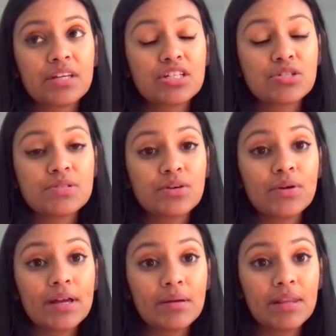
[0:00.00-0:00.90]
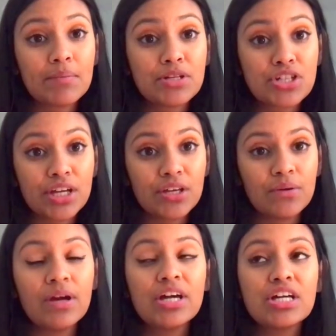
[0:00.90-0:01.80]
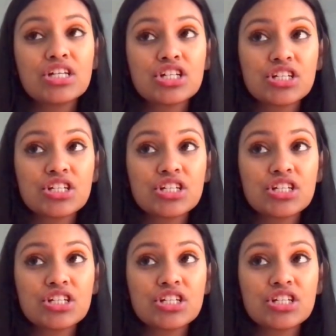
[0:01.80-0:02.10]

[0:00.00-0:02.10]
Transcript: she was like, okay, let me check you. She